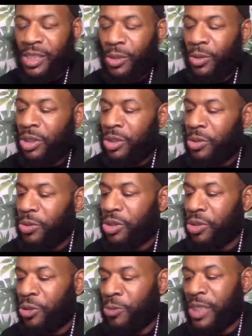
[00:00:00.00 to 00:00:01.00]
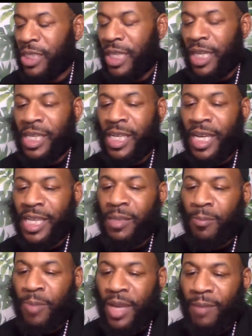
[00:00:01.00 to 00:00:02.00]
the YouTube and say he has a
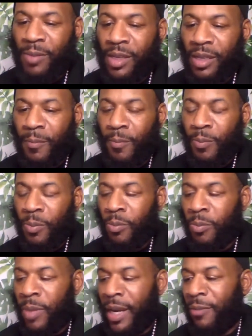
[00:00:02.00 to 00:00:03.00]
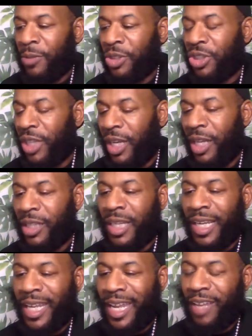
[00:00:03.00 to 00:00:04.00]
baby by Rashonda
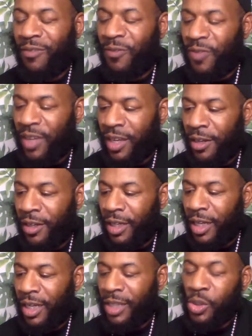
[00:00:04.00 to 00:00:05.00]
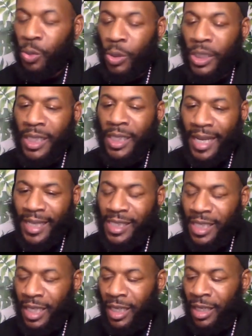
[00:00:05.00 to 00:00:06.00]
Landfair in
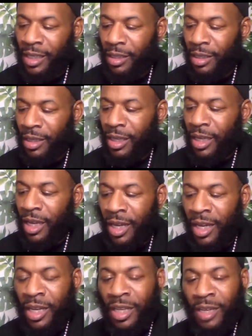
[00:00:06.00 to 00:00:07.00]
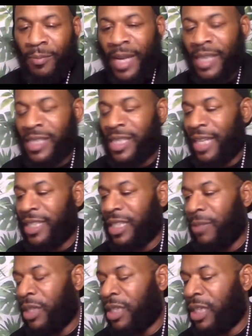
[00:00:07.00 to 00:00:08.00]
2019 by Santi
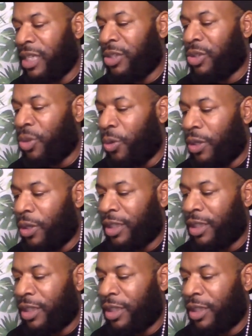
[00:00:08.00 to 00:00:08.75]
McGee's daughter.